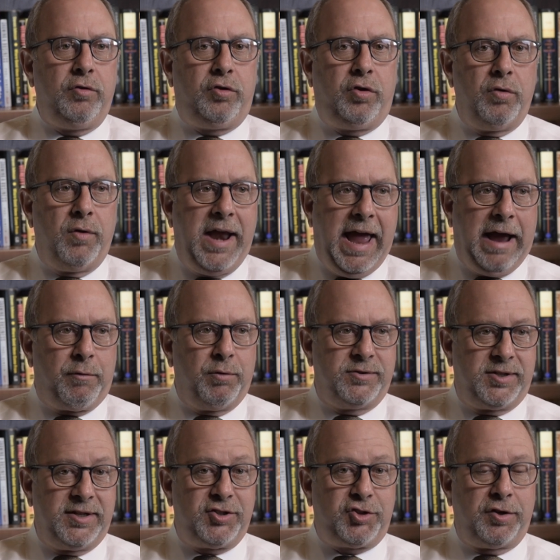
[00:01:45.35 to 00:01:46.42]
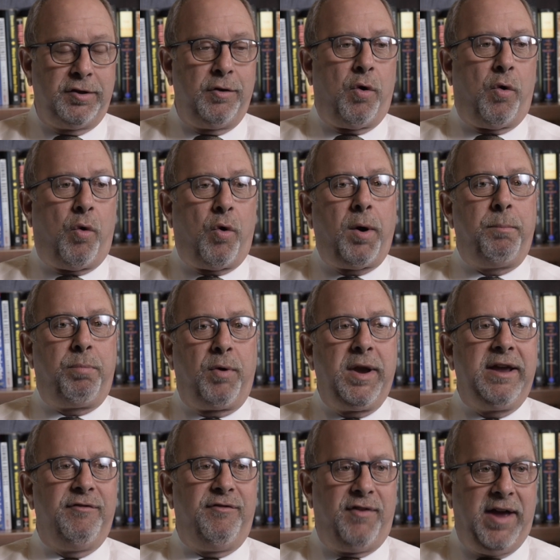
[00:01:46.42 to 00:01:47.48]
to an acquisition or
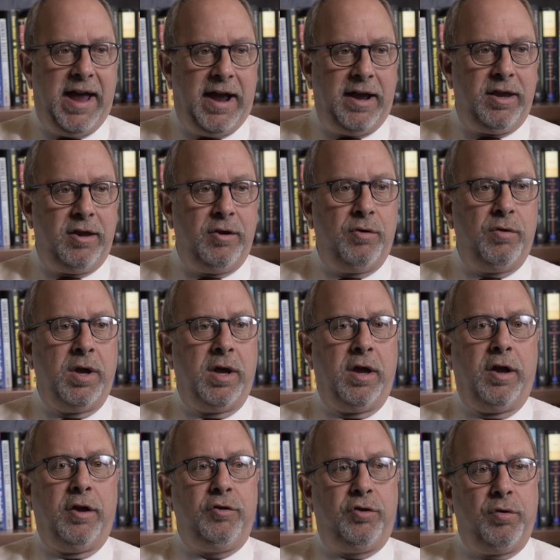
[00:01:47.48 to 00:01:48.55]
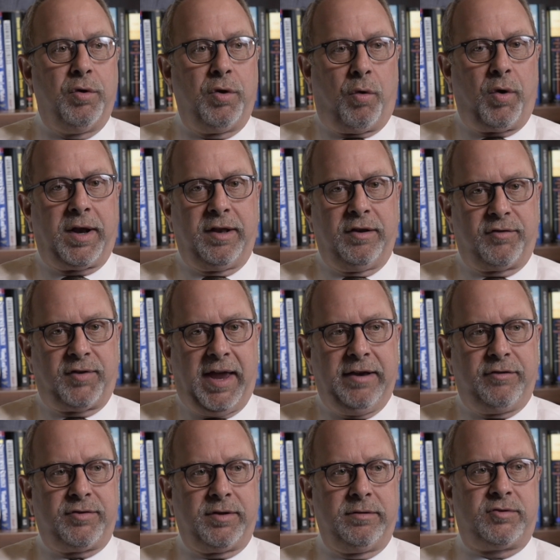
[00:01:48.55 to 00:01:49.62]
bring value to an
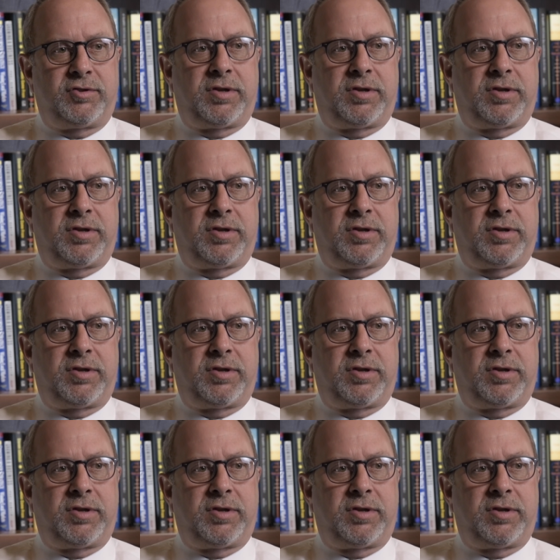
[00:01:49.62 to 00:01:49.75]
organization.